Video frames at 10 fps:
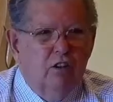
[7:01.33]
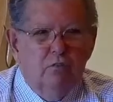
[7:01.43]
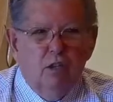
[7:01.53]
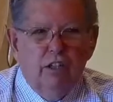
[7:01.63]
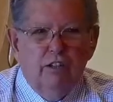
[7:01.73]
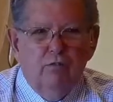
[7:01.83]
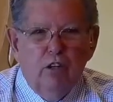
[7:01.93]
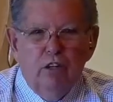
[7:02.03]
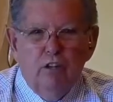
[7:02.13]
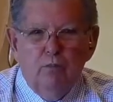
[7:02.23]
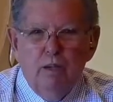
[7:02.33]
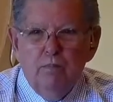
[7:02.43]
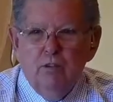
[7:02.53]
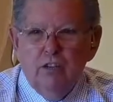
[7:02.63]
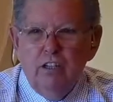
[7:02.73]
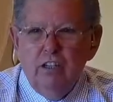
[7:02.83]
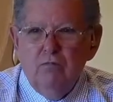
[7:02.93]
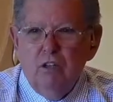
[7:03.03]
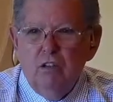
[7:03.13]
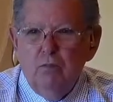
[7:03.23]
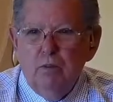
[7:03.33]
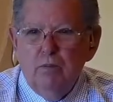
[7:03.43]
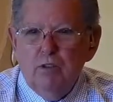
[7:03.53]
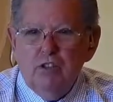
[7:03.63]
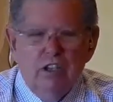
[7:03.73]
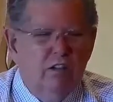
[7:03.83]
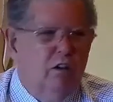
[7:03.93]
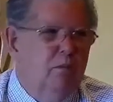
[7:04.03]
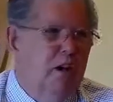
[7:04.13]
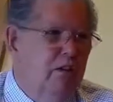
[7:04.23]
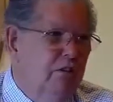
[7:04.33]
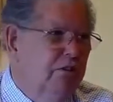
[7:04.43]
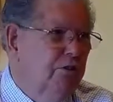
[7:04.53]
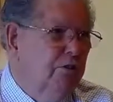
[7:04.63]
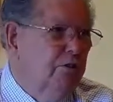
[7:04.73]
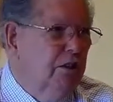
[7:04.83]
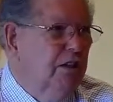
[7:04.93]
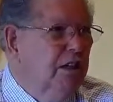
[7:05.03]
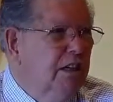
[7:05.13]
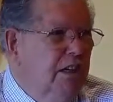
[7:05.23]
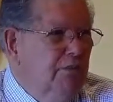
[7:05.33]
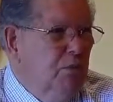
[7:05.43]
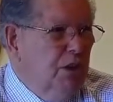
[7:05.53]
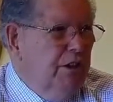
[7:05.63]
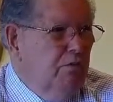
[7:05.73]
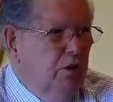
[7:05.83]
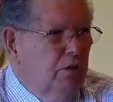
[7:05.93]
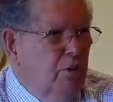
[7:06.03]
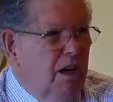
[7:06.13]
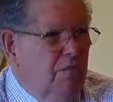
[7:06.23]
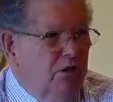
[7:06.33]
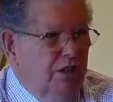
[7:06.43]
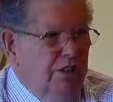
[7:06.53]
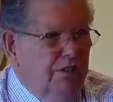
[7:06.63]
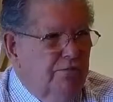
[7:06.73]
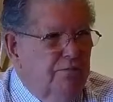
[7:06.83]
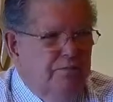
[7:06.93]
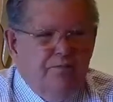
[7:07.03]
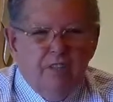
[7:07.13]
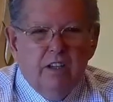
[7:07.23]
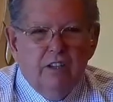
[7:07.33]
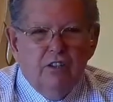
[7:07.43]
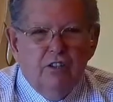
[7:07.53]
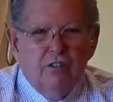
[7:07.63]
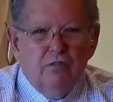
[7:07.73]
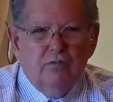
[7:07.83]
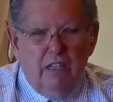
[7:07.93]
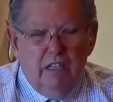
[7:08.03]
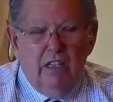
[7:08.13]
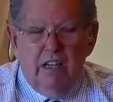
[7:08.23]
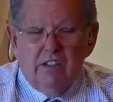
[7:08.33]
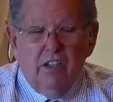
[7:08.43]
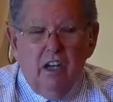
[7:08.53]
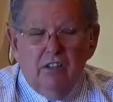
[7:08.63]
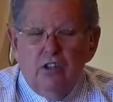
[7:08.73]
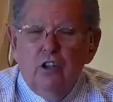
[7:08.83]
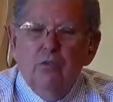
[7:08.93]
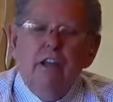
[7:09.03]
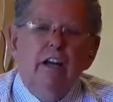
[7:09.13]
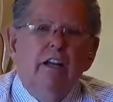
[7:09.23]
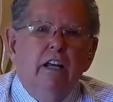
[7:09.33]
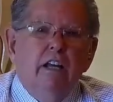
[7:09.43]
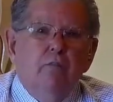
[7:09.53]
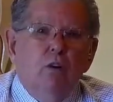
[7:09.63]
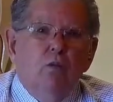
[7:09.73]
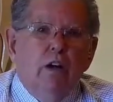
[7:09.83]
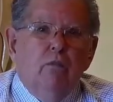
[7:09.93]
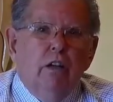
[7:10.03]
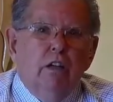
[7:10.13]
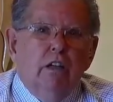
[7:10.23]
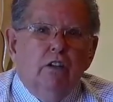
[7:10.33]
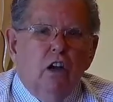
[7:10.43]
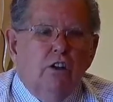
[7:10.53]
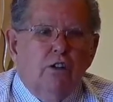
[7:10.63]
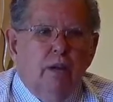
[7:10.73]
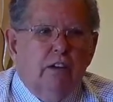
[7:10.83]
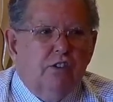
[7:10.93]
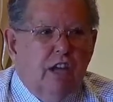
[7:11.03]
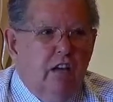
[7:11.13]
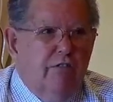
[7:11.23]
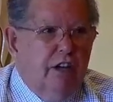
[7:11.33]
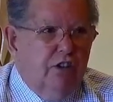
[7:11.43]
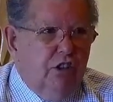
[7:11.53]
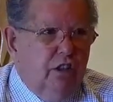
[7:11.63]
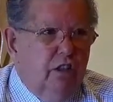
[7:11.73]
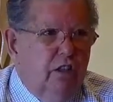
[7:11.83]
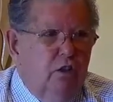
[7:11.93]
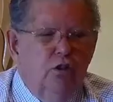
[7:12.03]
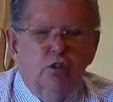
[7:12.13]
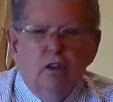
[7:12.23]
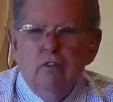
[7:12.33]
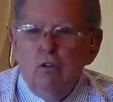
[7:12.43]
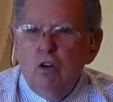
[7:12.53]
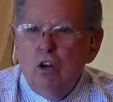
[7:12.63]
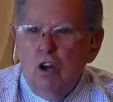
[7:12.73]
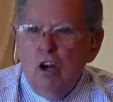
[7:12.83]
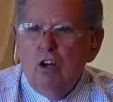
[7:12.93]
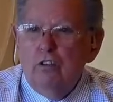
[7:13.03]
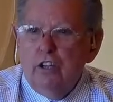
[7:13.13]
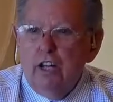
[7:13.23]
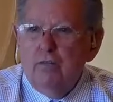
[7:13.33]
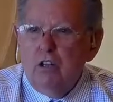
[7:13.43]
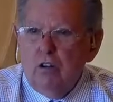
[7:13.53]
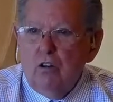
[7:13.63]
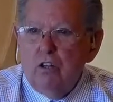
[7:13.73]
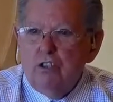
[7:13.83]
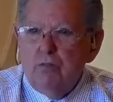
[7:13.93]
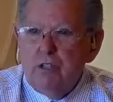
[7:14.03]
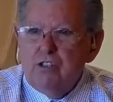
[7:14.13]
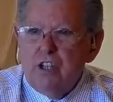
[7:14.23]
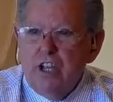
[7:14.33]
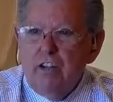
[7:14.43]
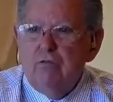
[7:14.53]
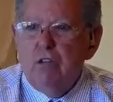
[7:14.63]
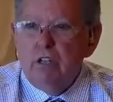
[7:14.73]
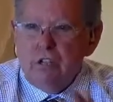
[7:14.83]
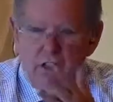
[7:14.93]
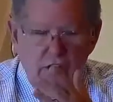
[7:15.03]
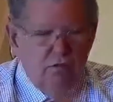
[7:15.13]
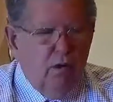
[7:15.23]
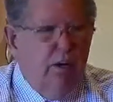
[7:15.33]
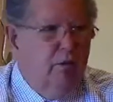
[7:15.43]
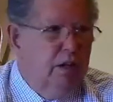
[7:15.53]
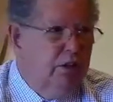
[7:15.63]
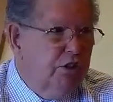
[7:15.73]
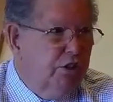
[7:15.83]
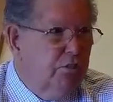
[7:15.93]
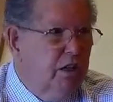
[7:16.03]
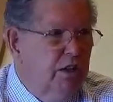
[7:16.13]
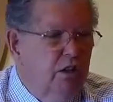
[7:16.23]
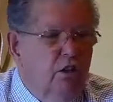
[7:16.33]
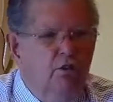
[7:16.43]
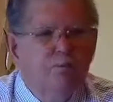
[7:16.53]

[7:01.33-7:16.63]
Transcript: to believe what other people think and what other people say, or am I going to uh, believe what the Bible says? And so it has a lot to do with that. So when we, it talks about salvation, whosoever will call on the name of the Lord shall be saved, as, as Ray read just a minute ago.